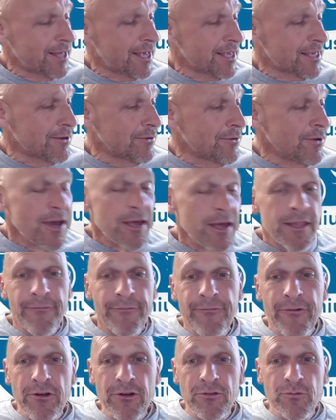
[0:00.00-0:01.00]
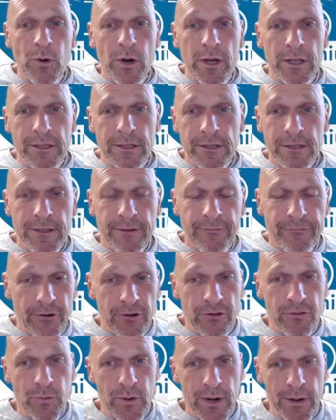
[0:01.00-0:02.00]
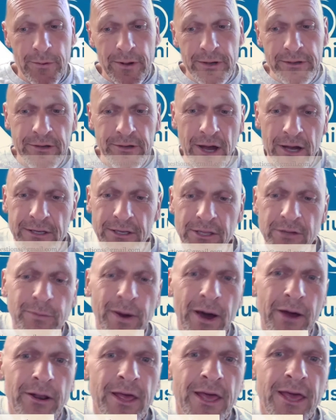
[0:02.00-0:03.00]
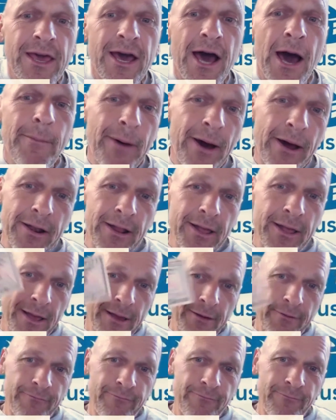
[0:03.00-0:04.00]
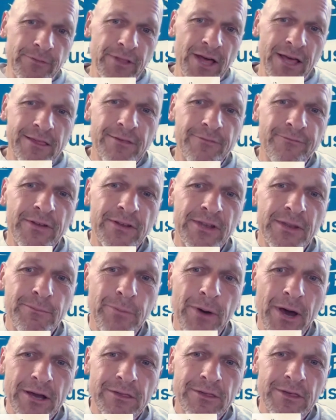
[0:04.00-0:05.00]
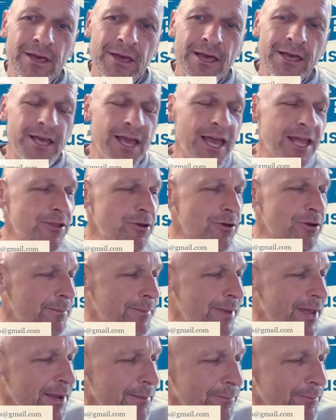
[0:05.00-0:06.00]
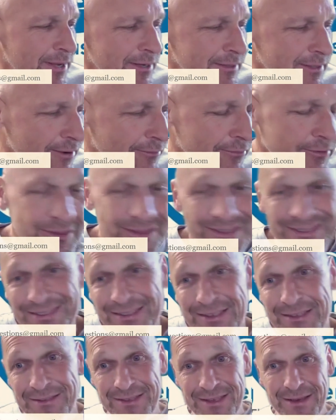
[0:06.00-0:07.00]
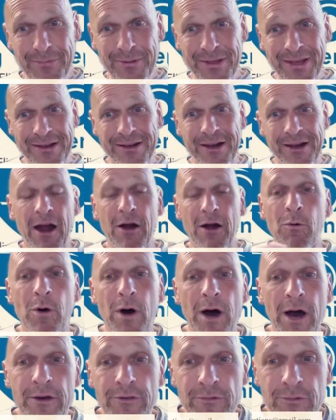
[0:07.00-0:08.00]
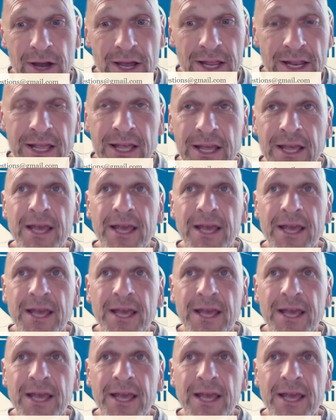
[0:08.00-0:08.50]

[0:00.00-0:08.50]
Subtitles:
thank you. The first one I want to talk to you about less than 50 bucks and you can make a big difference is simply a car wash, right?